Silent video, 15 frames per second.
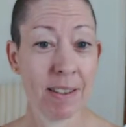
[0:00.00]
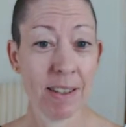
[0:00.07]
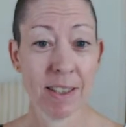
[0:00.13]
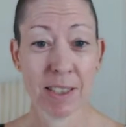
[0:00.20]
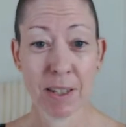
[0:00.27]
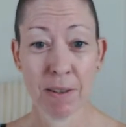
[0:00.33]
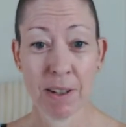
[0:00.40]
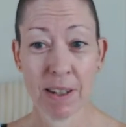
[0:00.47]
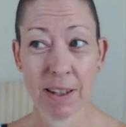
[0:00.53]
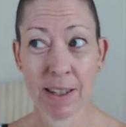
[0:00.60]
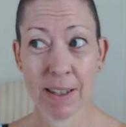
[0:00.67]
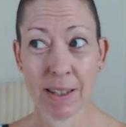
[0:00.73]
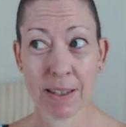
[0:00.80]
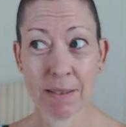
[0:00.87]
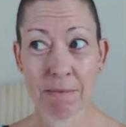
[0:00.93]
I don't
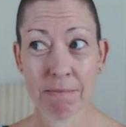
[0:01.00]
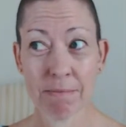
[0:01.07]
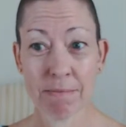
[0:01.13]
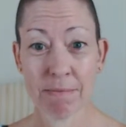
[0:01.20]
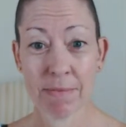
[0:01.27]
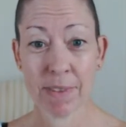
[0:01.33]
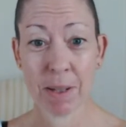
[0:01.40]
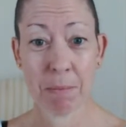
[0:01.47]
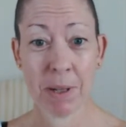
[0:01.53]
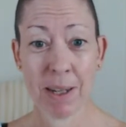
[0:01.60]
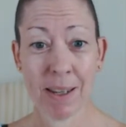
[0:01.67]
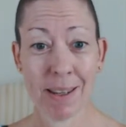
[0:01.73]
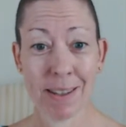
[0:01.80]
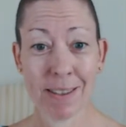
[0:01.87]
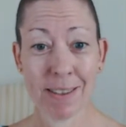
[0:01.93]
like, don't
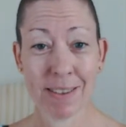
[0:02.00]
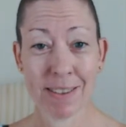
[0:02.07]
buy it.